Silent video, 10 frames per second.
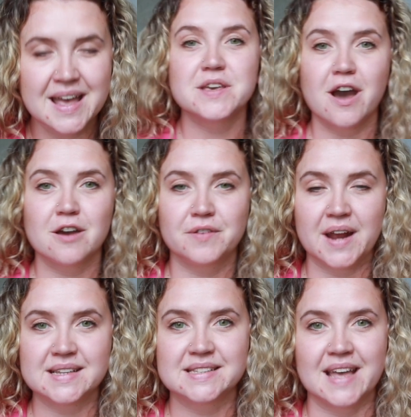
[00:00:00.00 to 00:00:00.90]
The
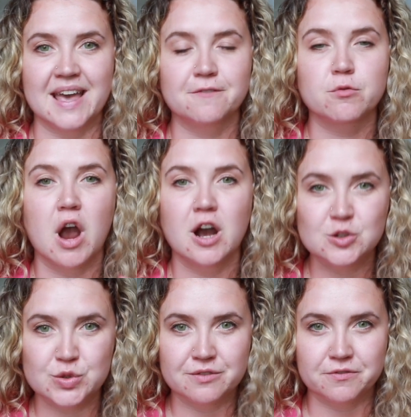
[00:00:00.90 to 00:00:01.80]
overnight stay for
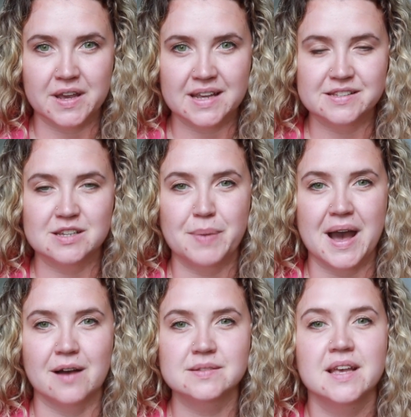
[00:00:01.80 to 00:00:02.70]

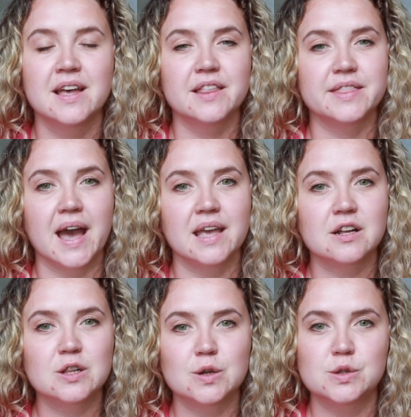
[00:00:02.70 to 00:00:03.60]
£132, that
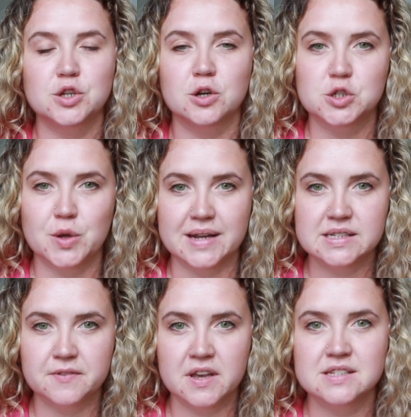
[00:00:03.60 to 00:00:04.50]
includes your
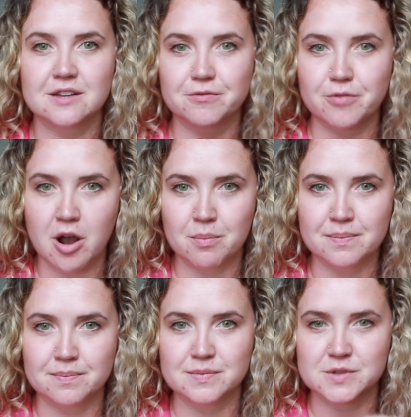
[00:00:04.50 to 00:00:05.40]
transfers
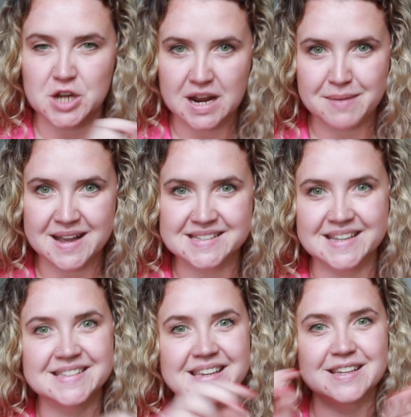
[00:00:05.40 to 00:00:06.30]
from Chiang Mai
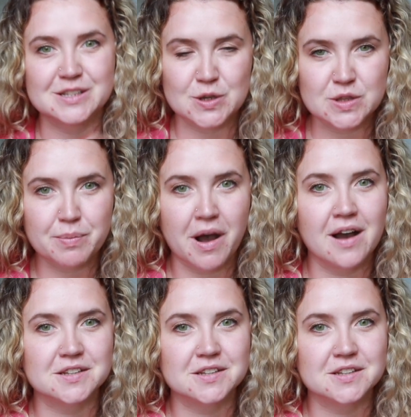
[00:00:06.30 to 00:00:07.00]
City to the park.